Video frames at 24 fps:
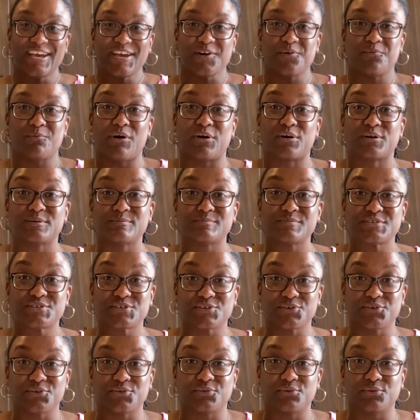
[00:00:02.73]
Welcome
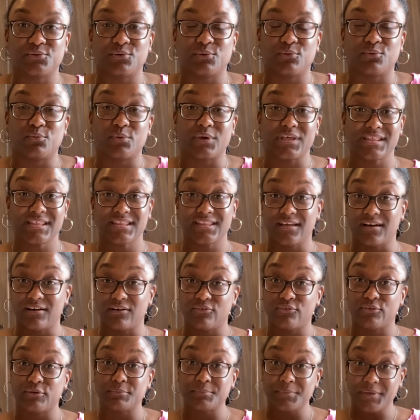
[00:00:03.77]
to With Love
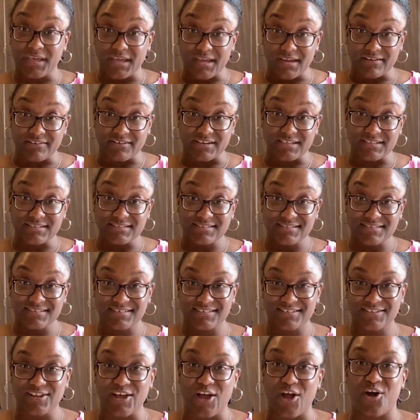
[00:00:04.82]
from Karen,
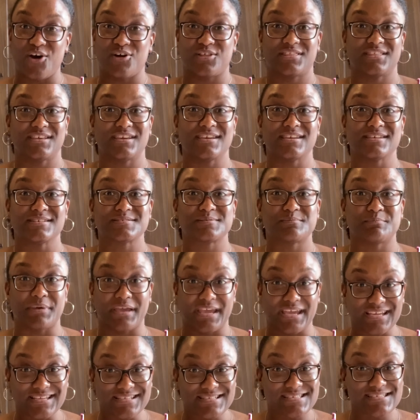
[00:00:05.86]
all things
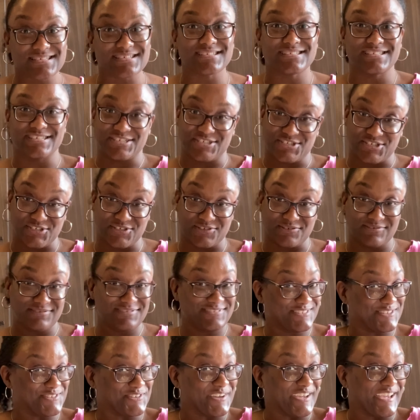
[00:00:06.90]
baked edition,
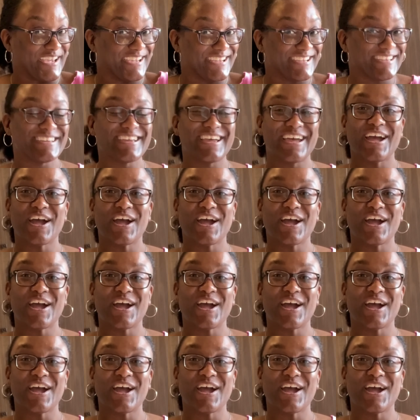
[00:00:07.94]
okay?